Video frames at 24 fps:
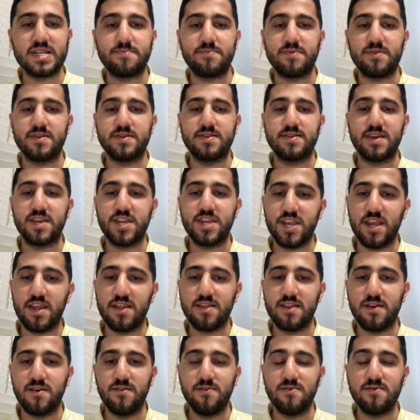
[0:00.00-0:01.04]

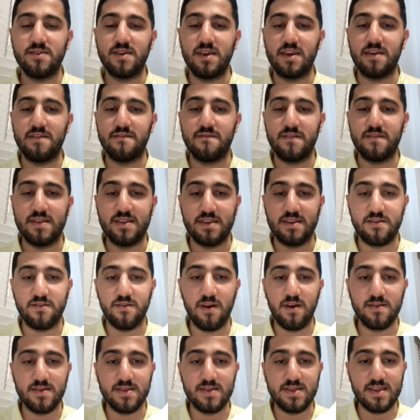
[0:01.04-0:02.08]
prediction only if
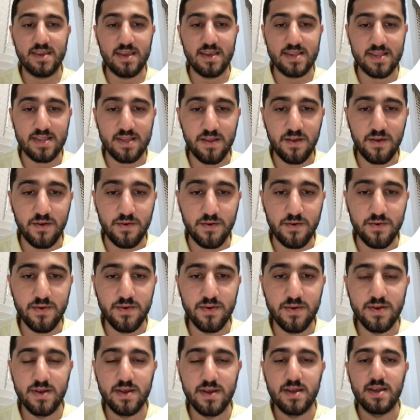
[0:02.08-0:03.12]
inequality is low.
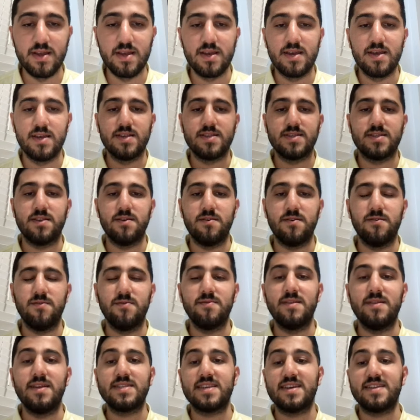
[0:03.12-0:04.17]
So
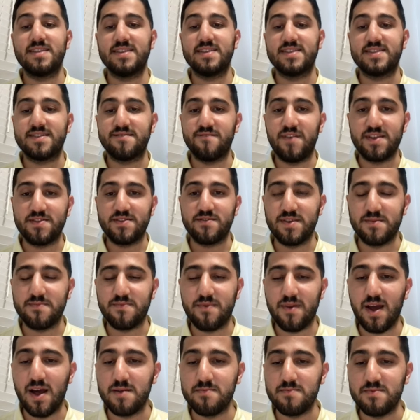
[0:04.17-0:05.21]
let's get straight to the
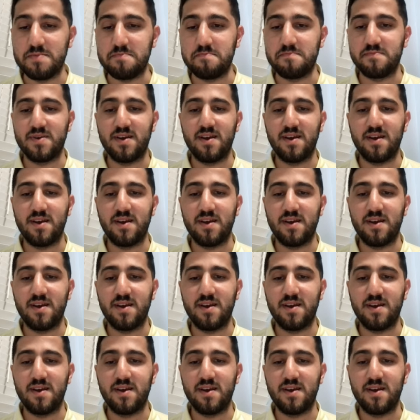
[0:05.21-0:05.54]
problem.